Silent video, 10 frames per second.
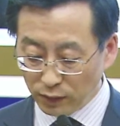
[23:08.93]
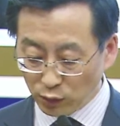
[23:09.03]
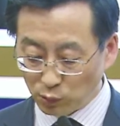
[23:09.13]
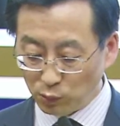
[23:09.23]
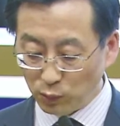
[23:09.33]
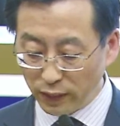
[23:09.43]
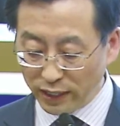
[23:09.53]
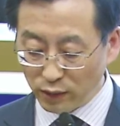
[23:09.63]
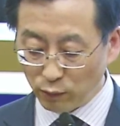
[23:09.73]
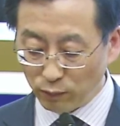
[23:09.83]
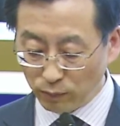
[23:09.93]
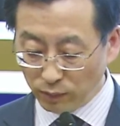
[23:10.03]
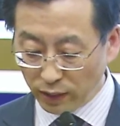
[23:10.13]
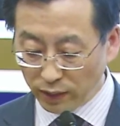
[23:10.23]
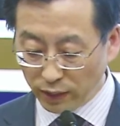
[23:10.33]
to
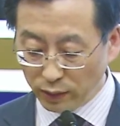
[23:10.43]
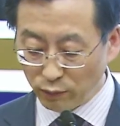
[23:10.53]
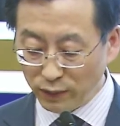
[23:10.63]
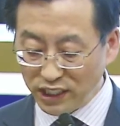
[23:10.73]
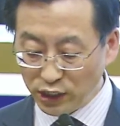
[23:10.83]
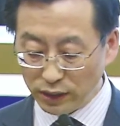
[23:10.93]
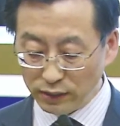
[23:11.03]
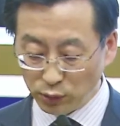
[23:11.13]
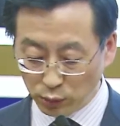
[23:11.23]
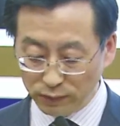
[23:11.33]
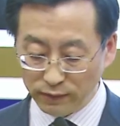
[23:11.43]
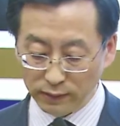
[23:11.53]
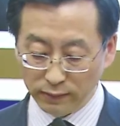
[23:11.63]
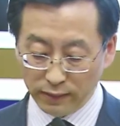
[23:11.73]
innovation-driven,